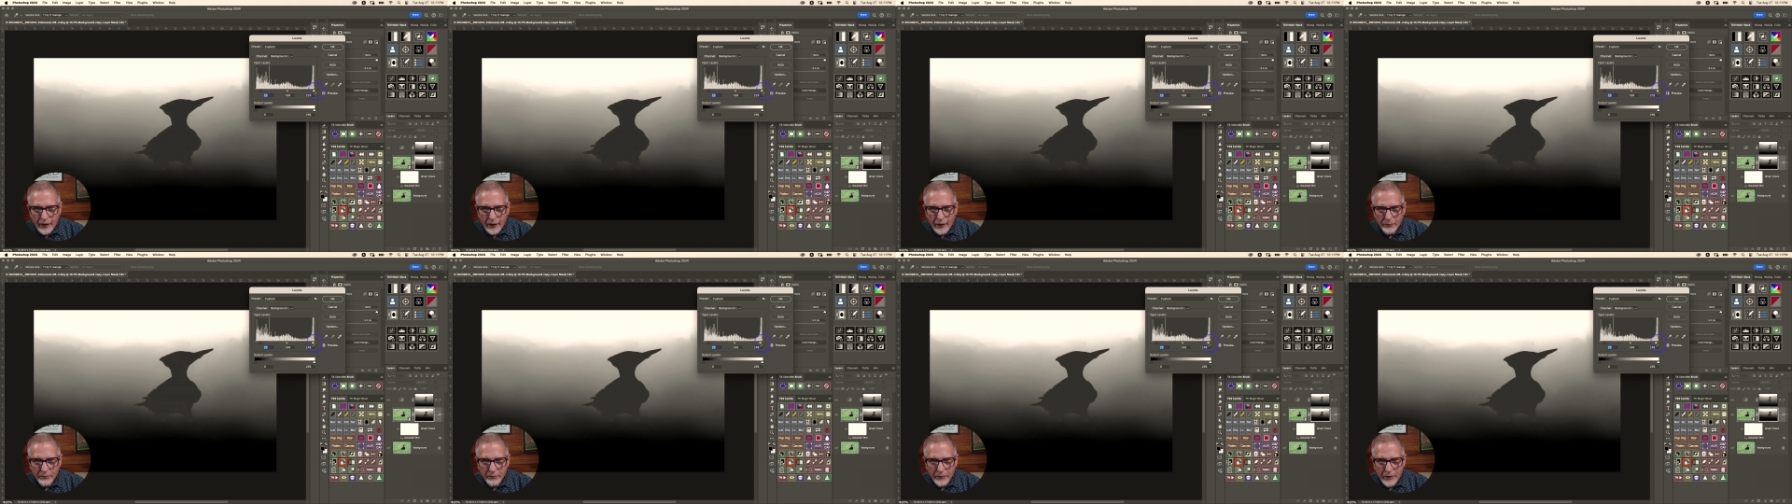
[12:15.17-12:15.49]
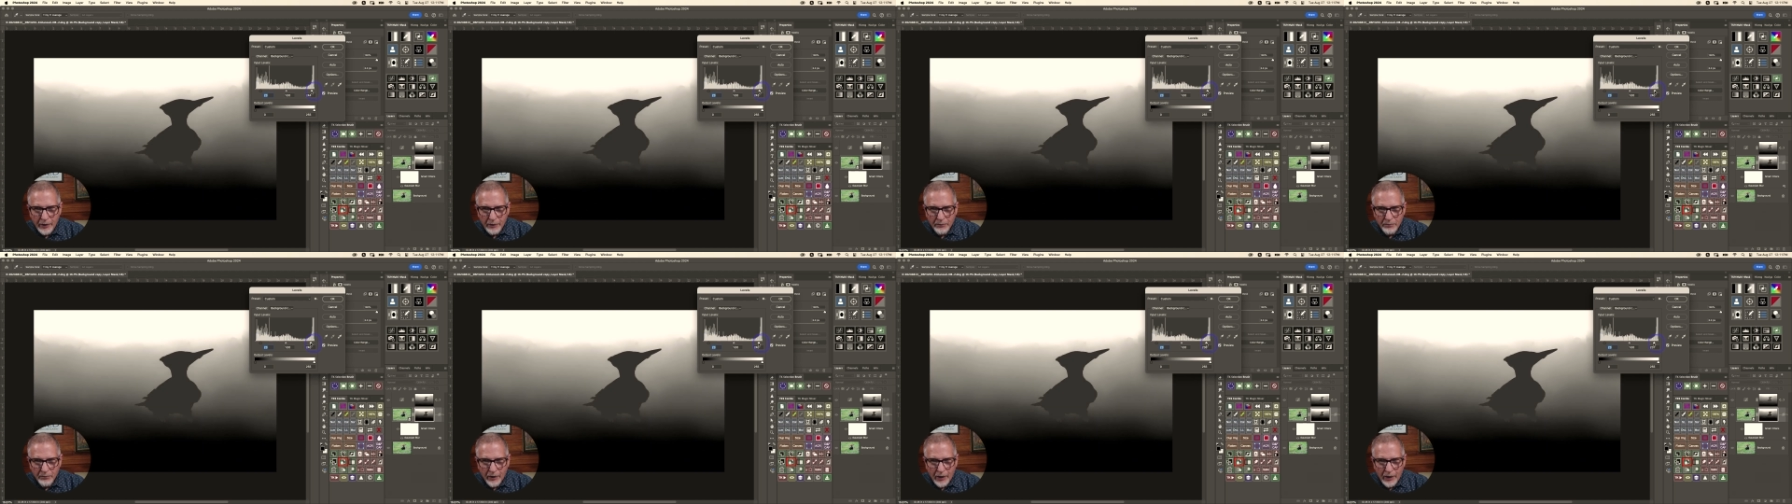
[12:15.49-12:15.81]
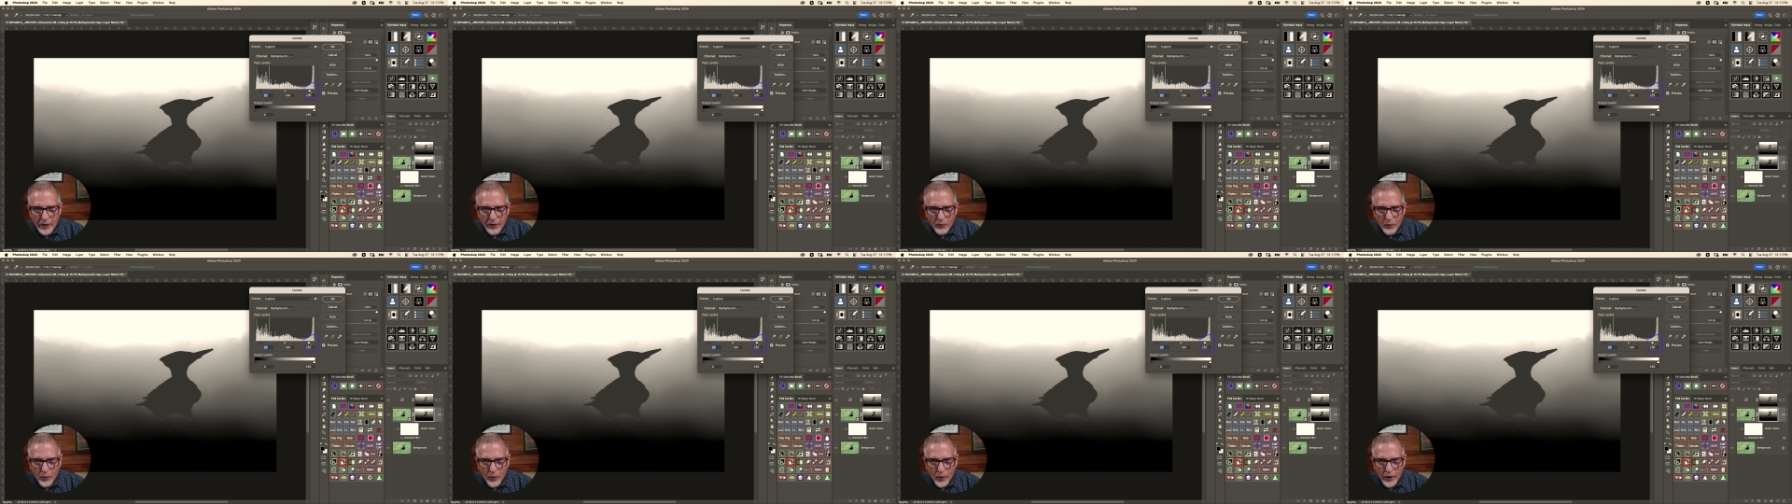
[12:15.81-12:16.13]
and make
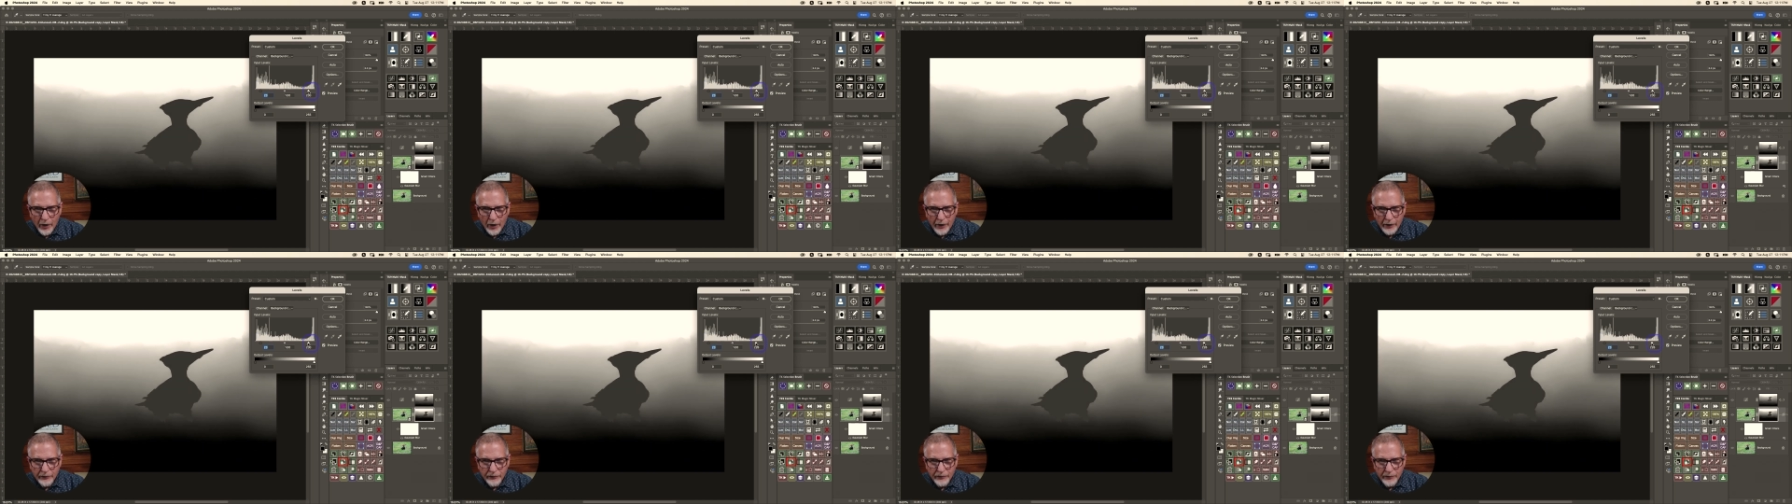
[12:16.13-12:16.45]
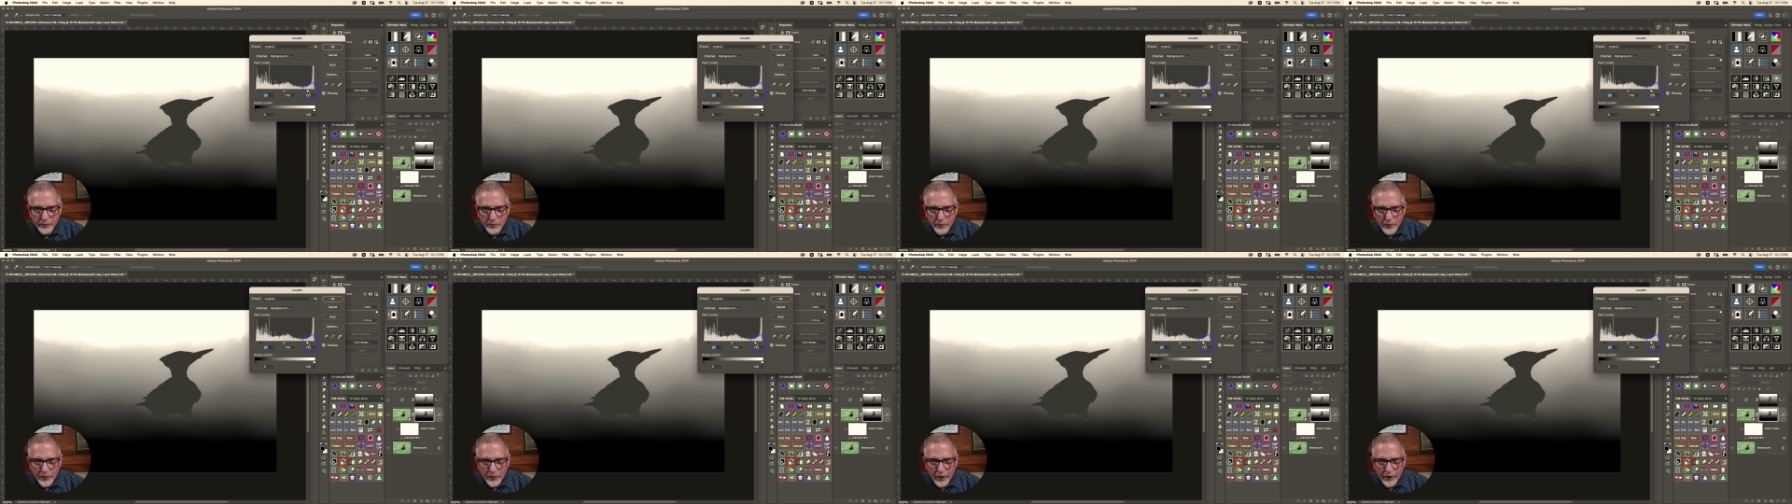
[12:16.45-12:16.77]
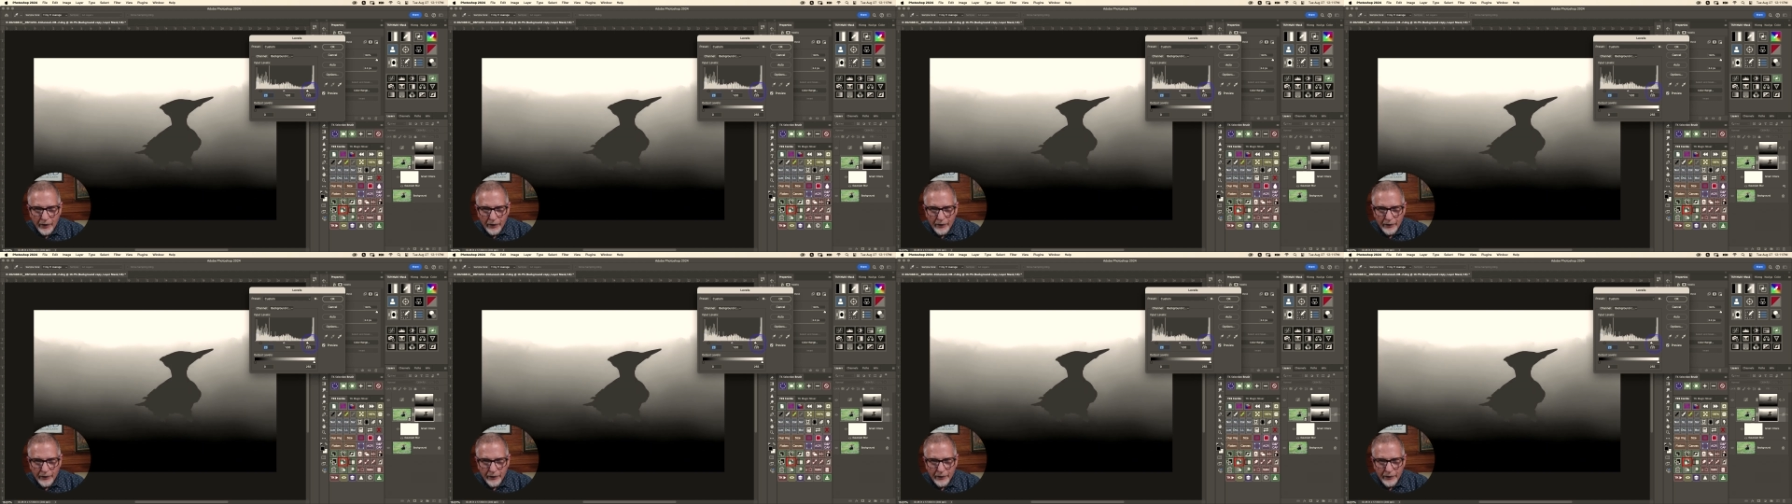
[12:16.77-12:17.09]
my whites
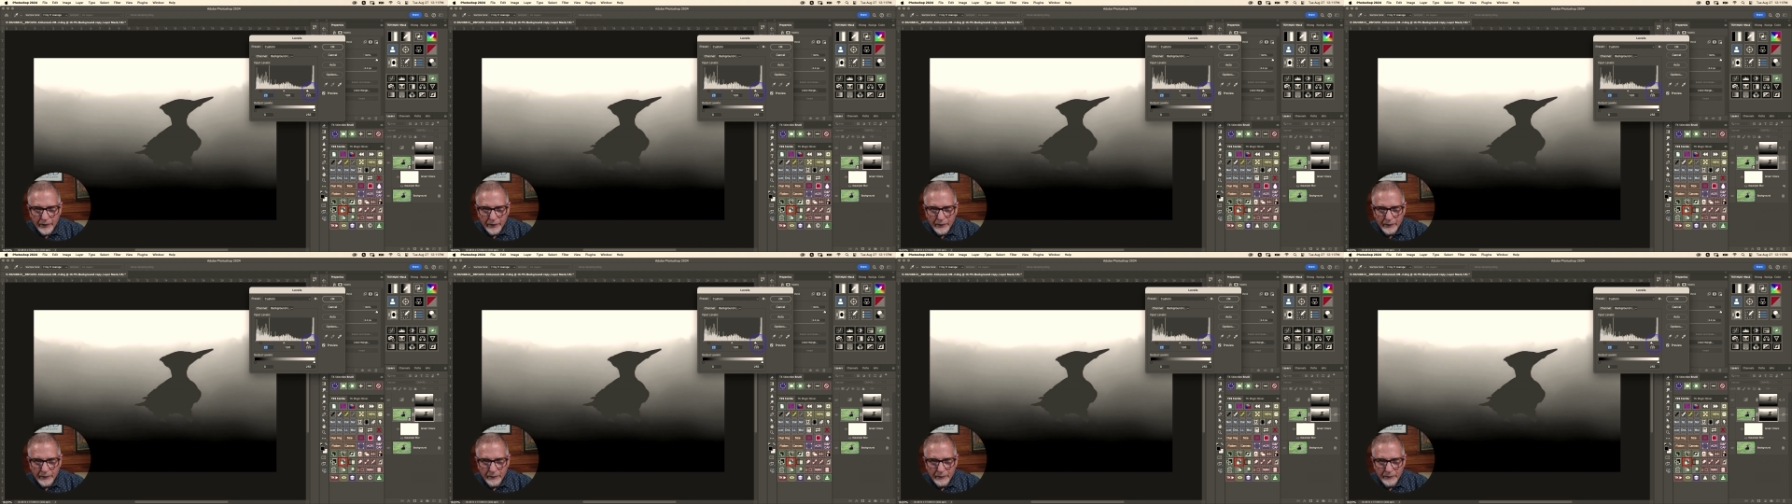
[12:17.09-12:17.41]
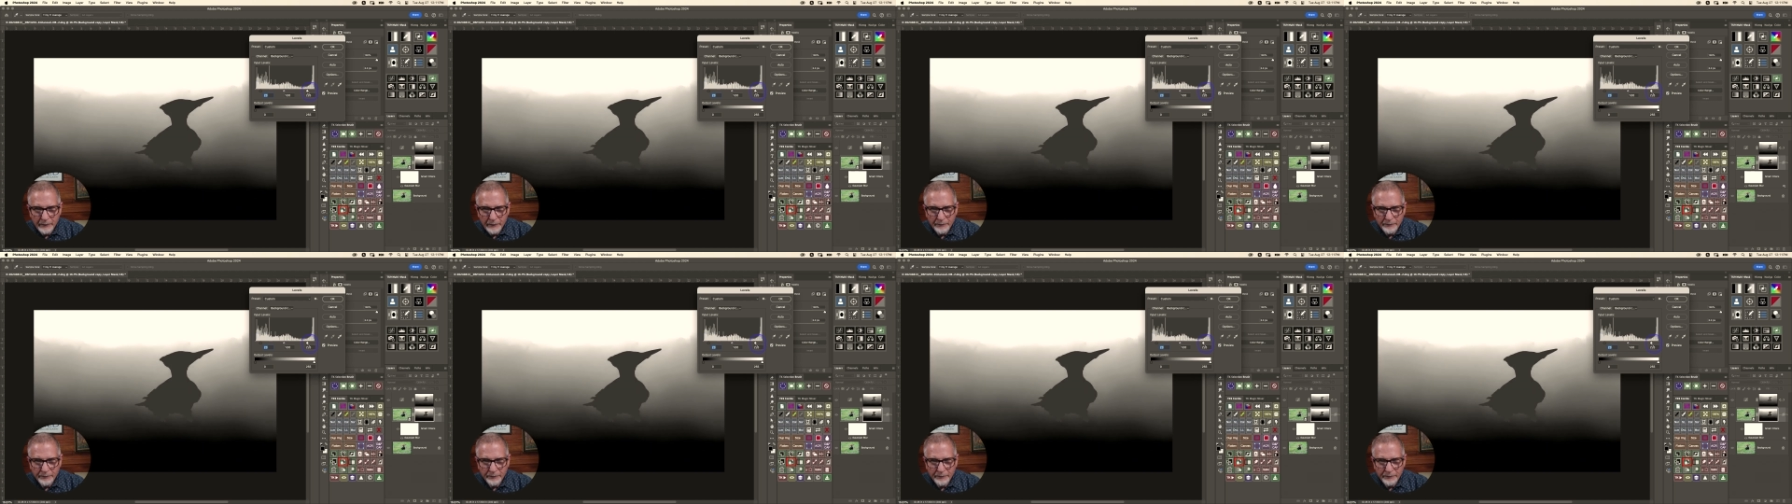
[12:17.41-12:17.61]
brighter.